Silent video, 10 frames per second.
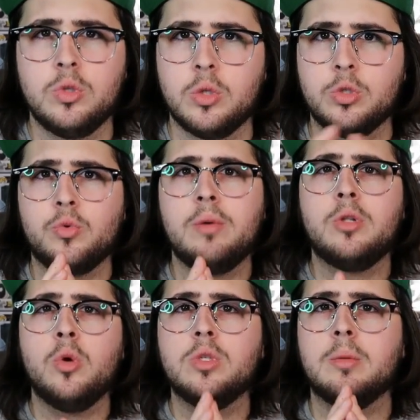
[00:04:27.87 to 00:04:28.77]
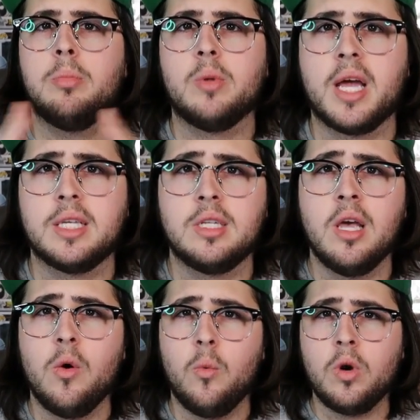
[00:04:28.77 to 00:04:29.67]
So Scream 2 is a blast.
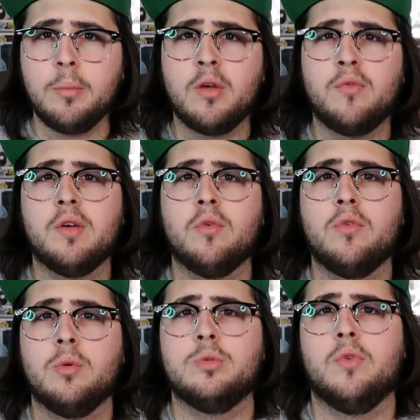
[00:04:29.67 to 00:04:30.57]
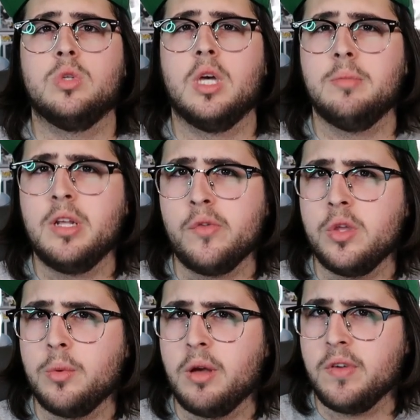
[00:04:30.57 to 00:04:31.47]
One of my favorite films of all time.
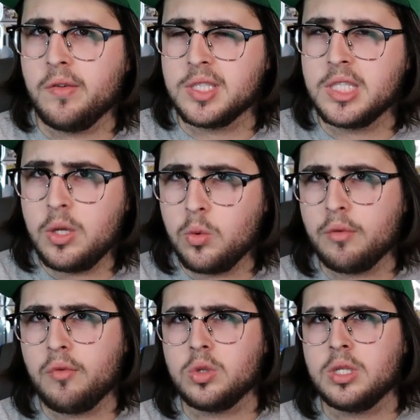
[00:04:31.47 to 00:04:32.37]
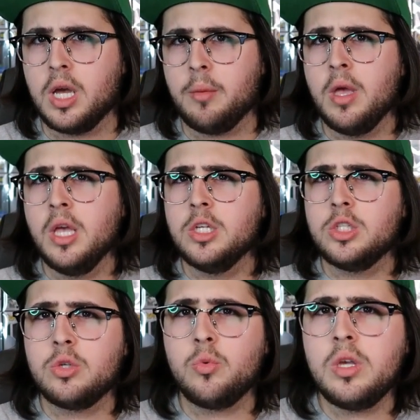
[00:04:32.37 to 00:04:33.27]
Definitely my favorite sequel of all time.
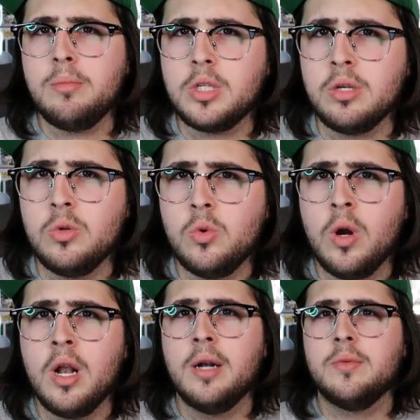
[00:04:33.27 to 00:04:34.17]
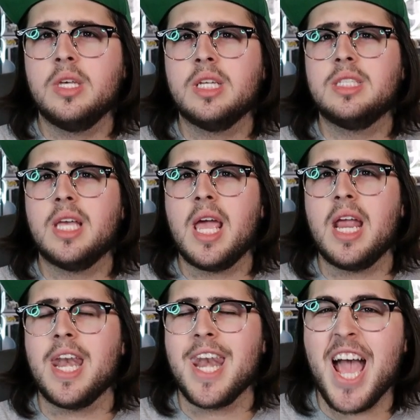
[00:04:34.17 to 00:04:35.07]
Scream 2 gets a
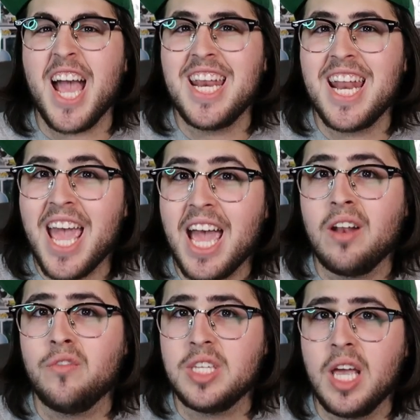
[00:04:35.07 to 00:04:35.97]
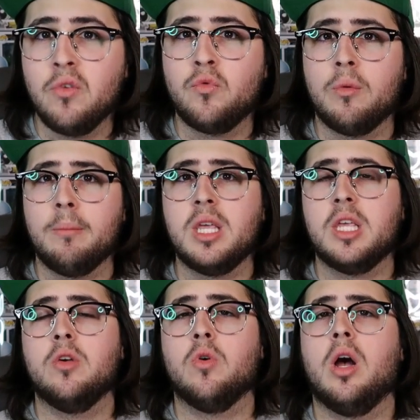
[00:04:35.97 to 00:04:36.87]
9 out of 10 from me
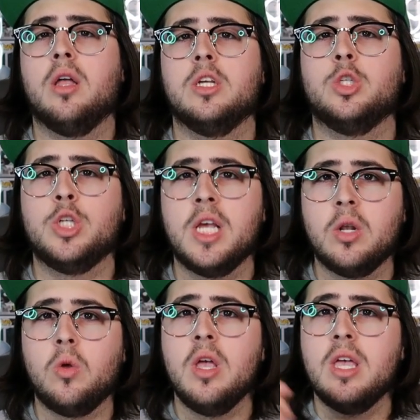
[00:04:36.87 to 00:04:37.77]
here on the channel.